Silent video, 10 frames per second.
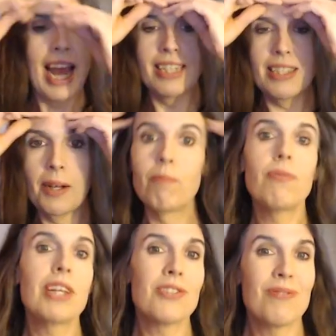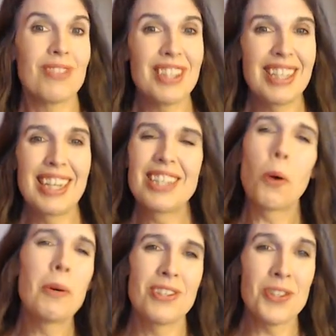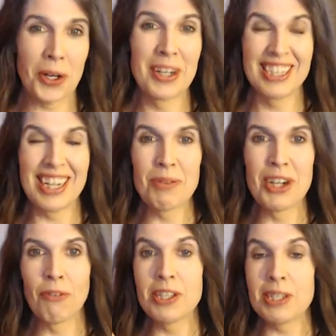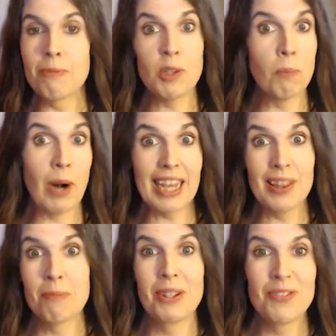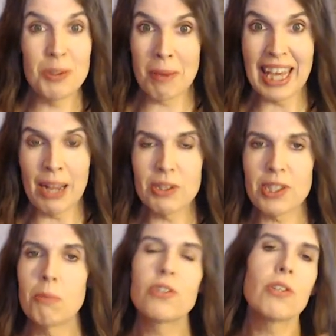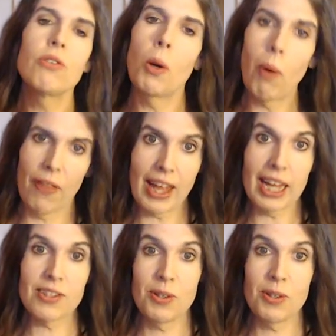And it's always discouraging when your voice seems to break in the middle of speaking with someone, so you don't want that.